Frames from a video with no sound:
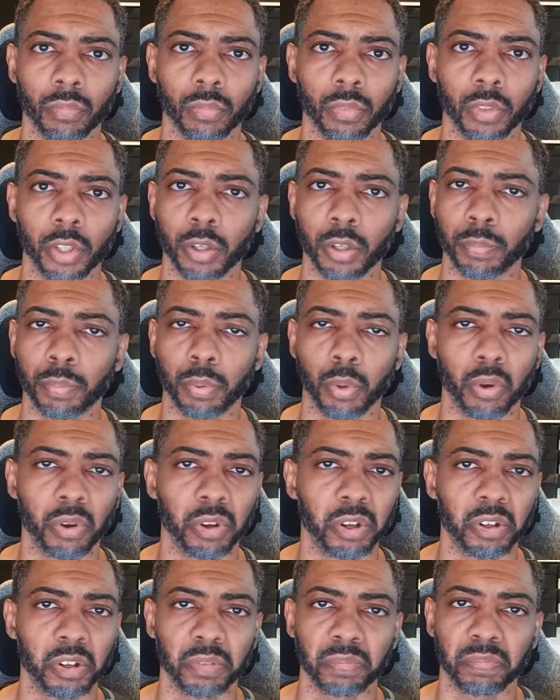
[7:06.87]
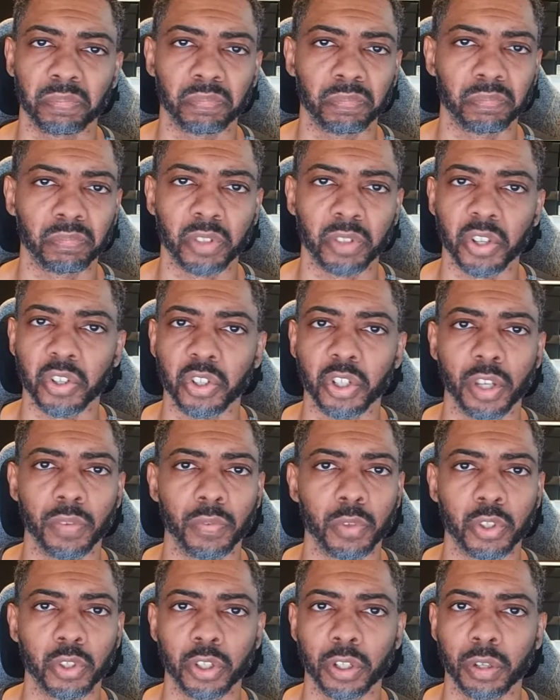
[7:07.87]
the employer doesn't give a
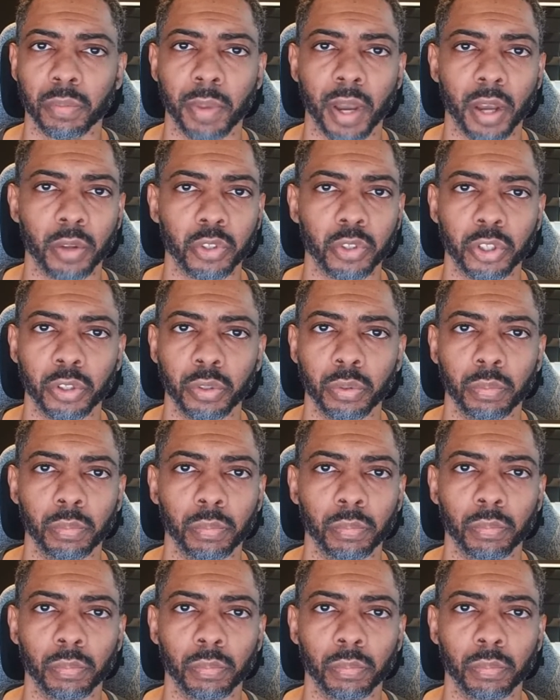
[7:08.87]
shit about you